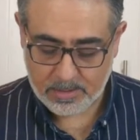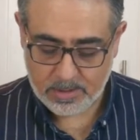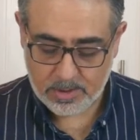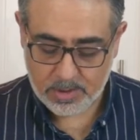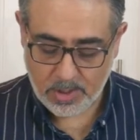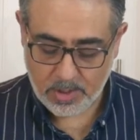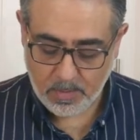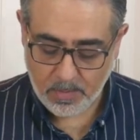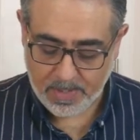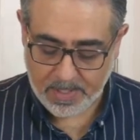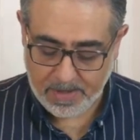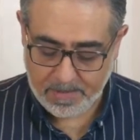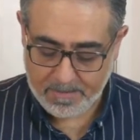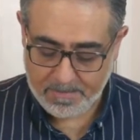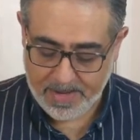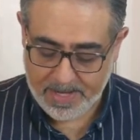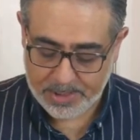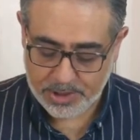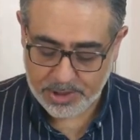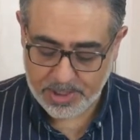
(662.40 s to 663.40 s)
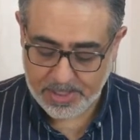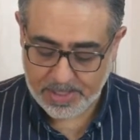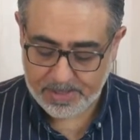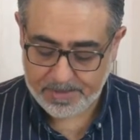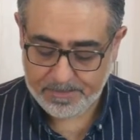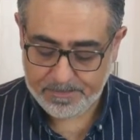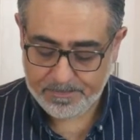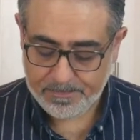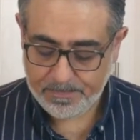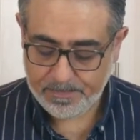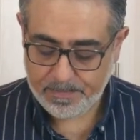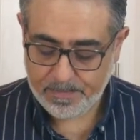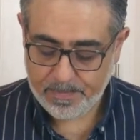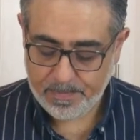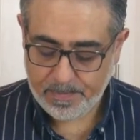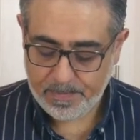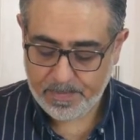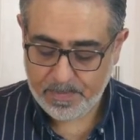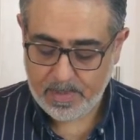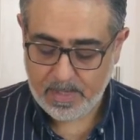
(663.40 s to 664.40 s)
so that we can measure
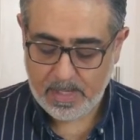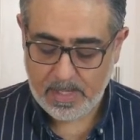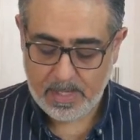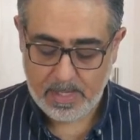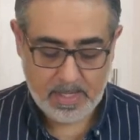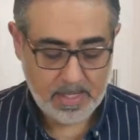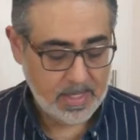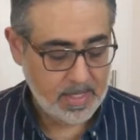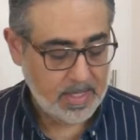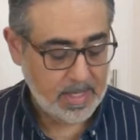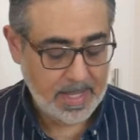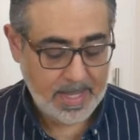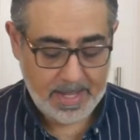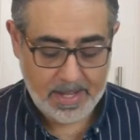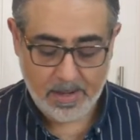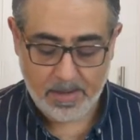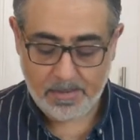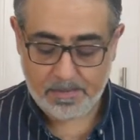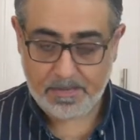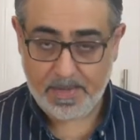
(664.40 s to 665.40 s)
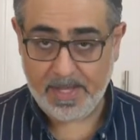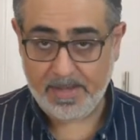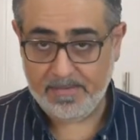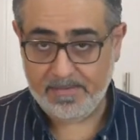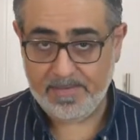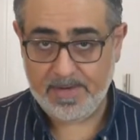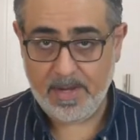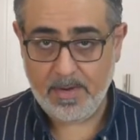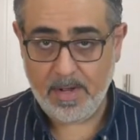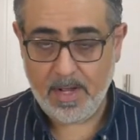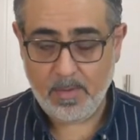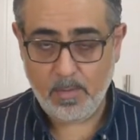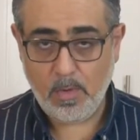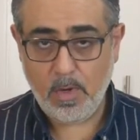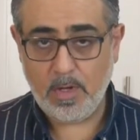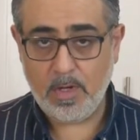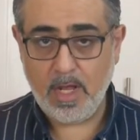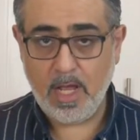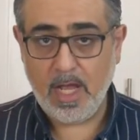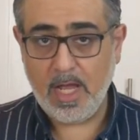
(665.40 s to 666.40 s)
our beef. Now I
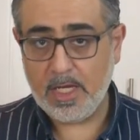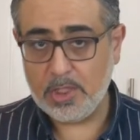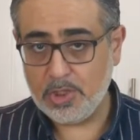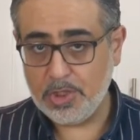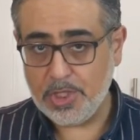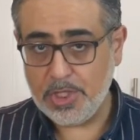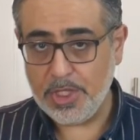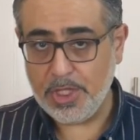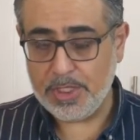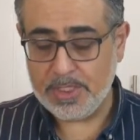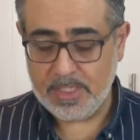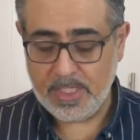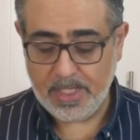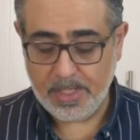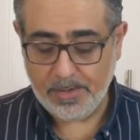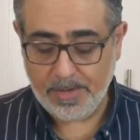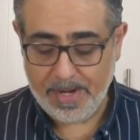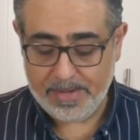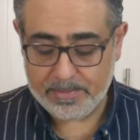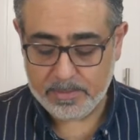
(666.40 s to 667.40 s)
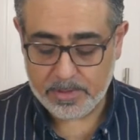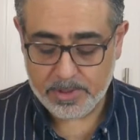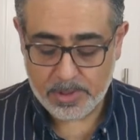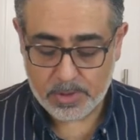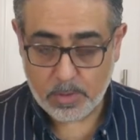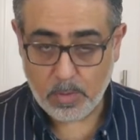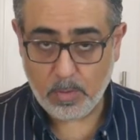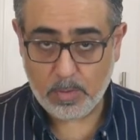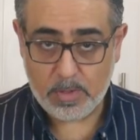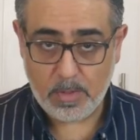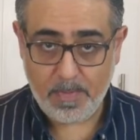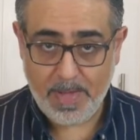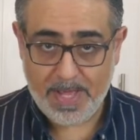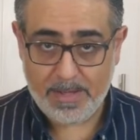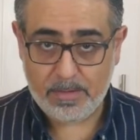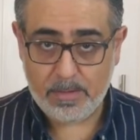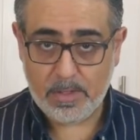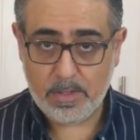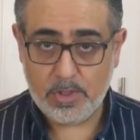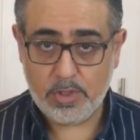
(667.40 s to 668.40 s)
want 113 grams, which is quarter
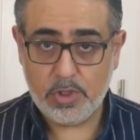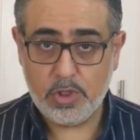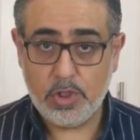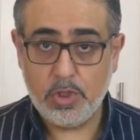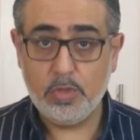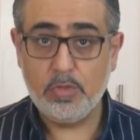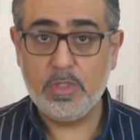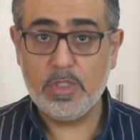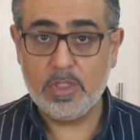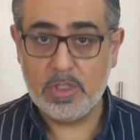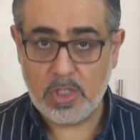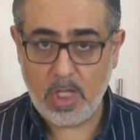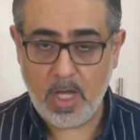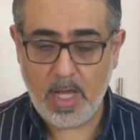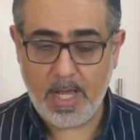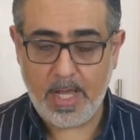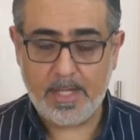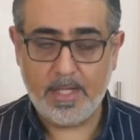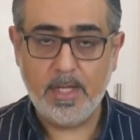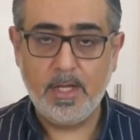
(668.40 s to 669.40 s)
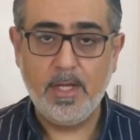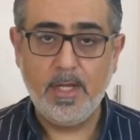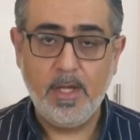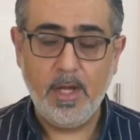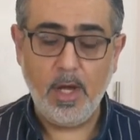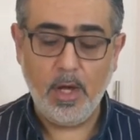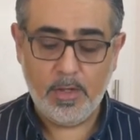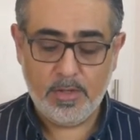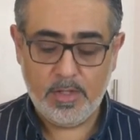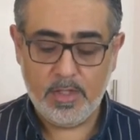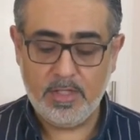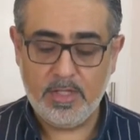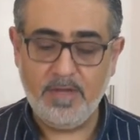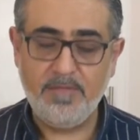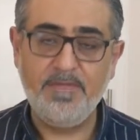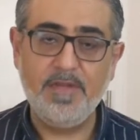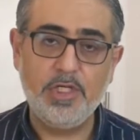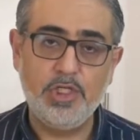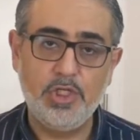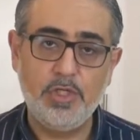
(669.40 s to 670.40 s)
pounders. You decide on the
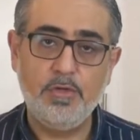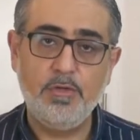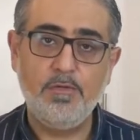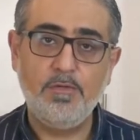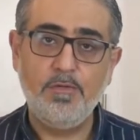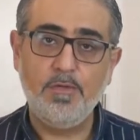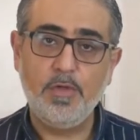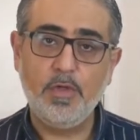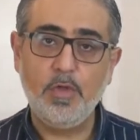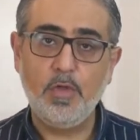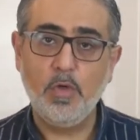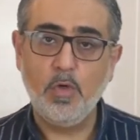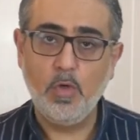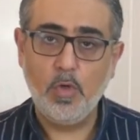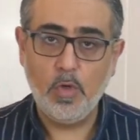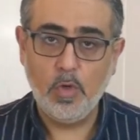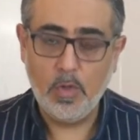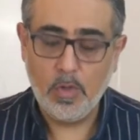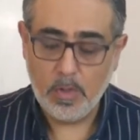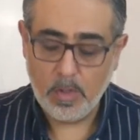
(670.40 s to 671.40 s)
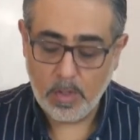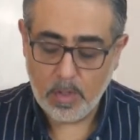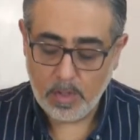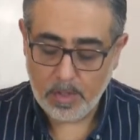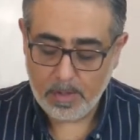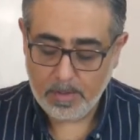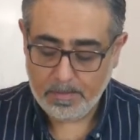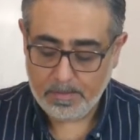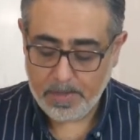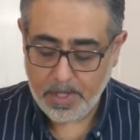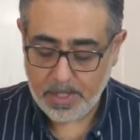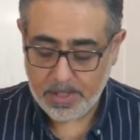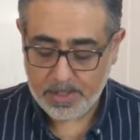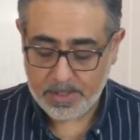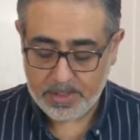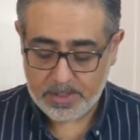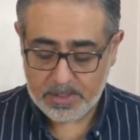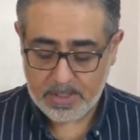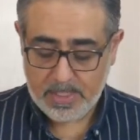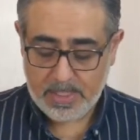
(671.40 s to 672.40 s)
division for your
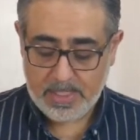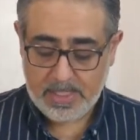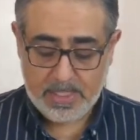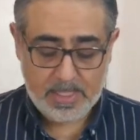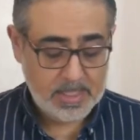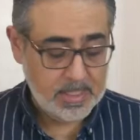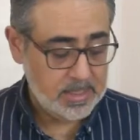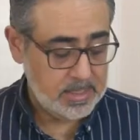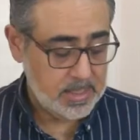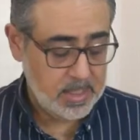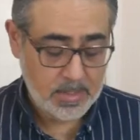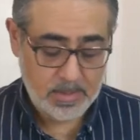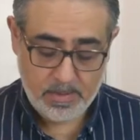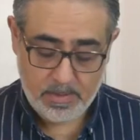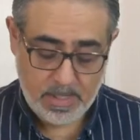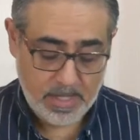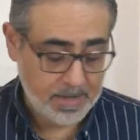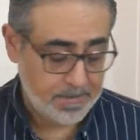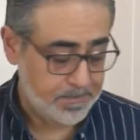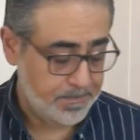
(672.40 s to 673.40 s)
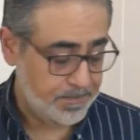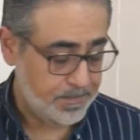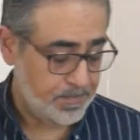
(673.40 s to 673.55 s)
burgers. So